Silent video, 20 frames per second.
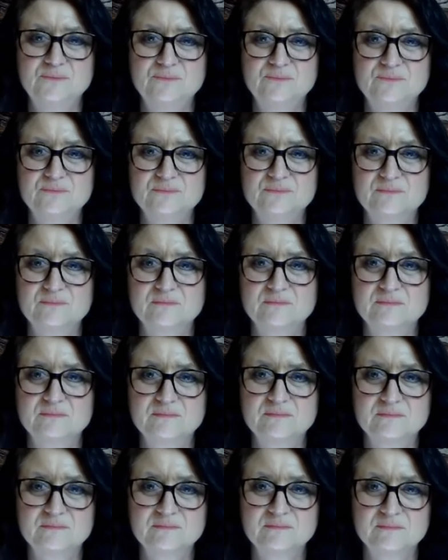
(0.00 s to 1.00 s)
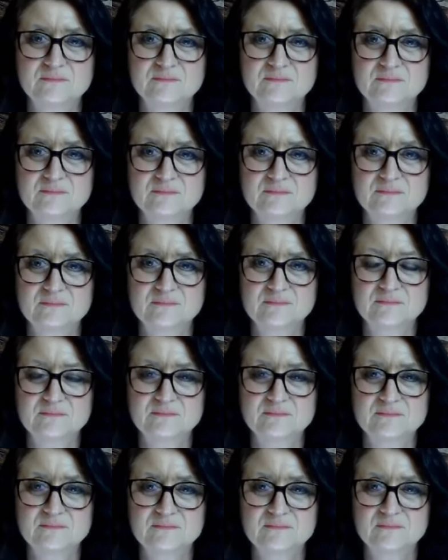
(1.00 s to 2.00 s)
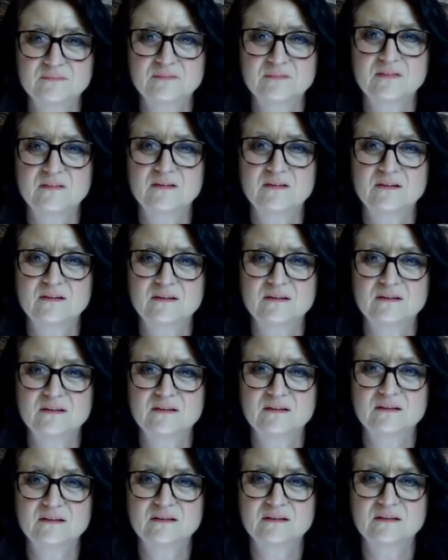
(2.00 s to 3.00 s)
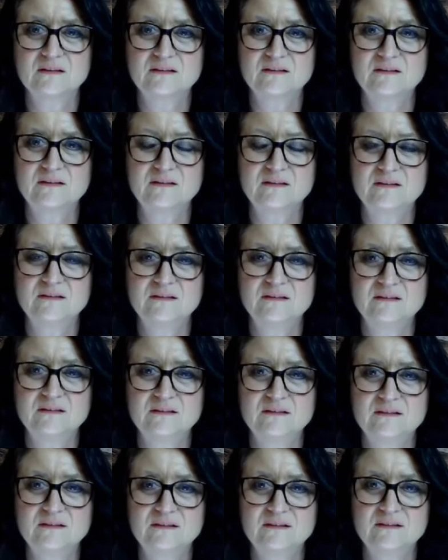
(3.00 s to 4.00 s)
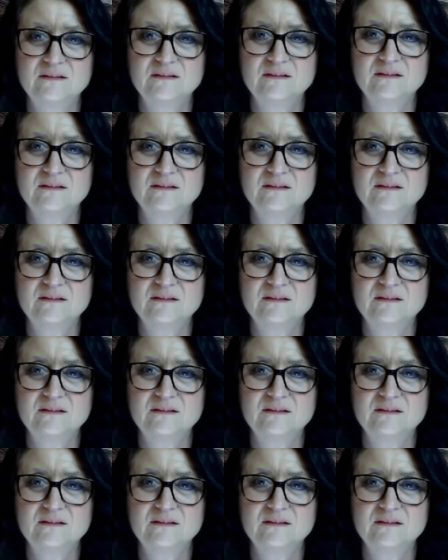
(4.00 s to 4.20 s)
(silent)